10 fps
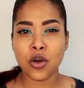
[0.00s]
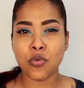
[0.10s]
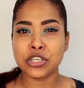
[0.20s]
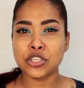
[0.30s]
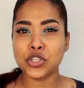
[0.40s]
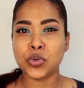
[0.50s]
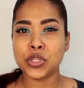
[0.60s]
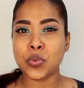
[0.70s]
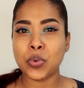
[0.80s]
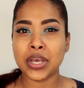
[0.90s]
Once you do
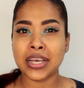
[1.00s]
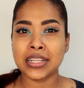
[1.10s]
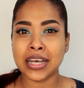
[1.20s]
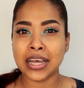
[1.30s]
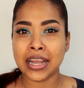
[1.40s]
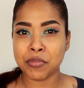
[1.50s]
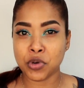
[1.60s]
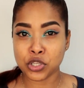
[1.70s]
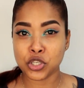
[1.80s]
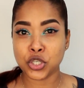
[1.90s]
it the way that I'm
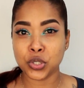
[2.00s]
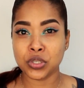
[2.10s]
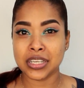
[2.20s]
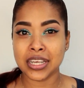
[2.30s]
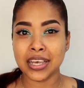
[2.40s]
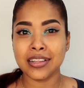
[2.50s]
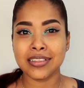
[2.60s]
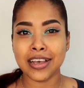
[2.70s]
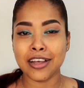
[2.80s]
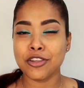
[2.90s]
going to show you
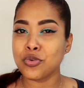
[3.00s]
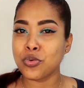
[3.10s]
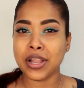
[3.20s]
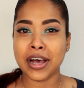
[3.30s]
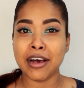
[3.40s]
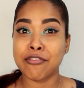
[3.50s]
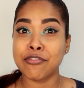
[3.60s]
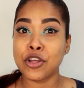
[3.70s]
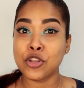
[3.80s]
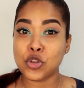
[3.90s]
today, then you will
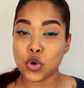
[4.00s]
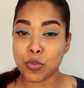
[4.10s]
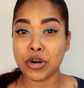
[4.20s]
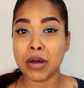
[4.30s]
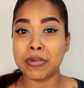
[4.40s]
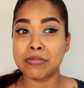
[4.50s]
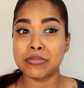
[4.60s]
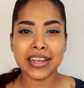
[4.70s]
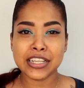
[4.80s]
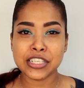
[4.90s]
have no problem.
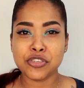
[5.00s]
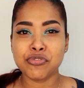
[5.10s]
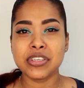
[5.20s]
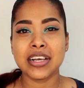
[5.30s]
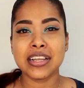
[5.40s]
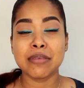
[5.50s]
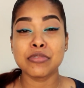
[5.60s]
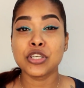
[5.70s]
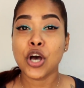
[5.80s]
Let's just read the claims